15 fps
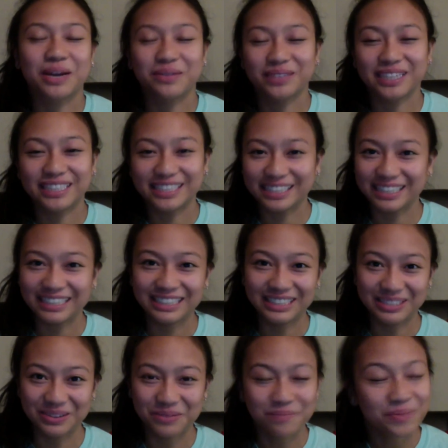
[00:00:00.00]
when I study,
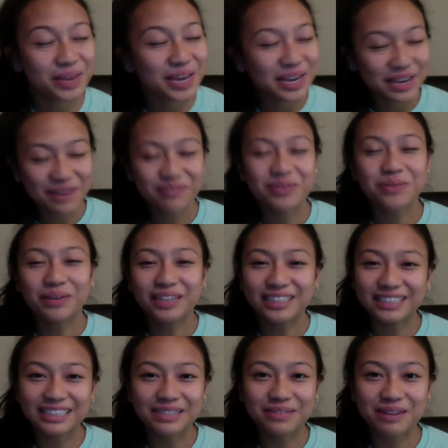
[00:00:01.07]
so if you
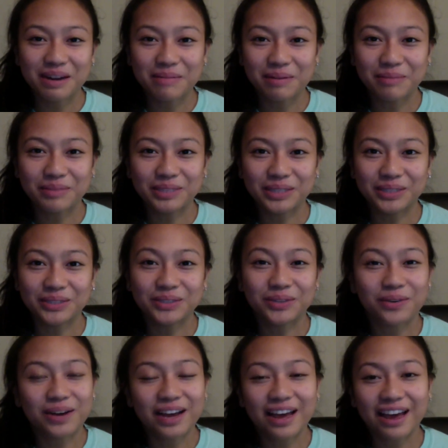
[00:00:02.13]
want to see what I'm up to,
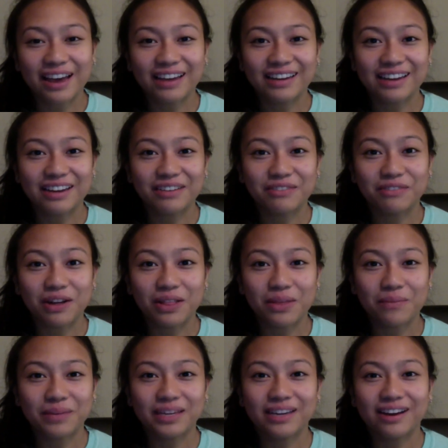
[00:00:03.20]
go ahead and
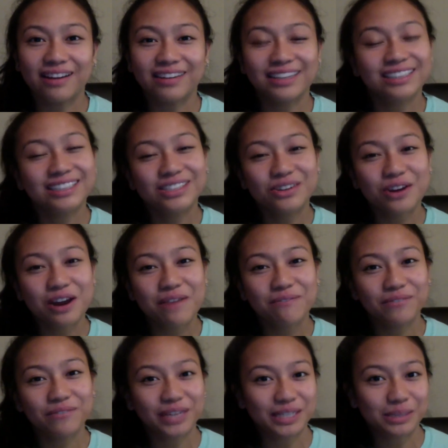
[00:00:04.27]
follow me on
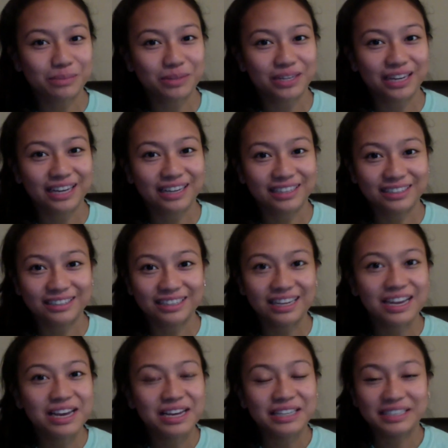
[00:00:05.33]
Instagram, Facebook, and
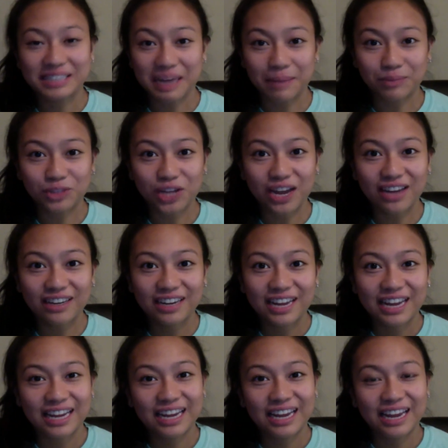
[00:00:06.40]
Snapchat,
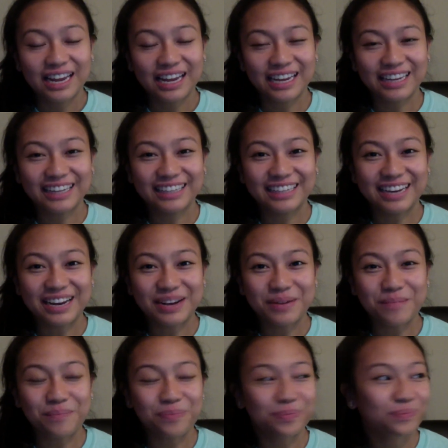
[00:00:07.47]

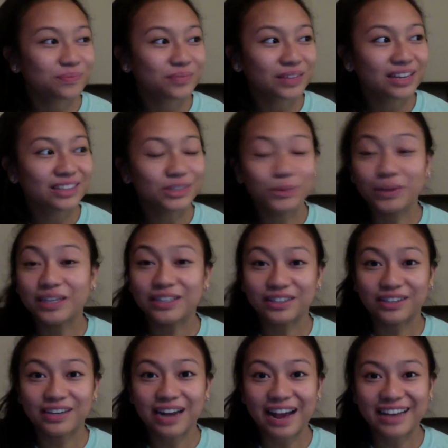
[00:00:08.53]
and
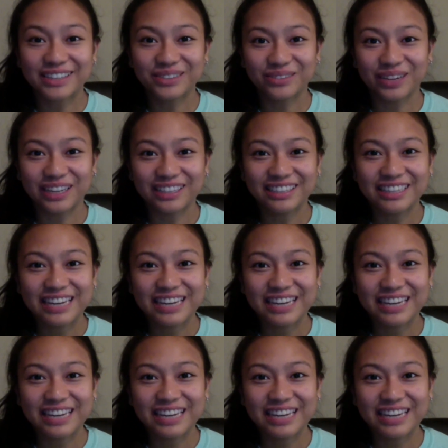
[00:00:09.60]
Twitter as well.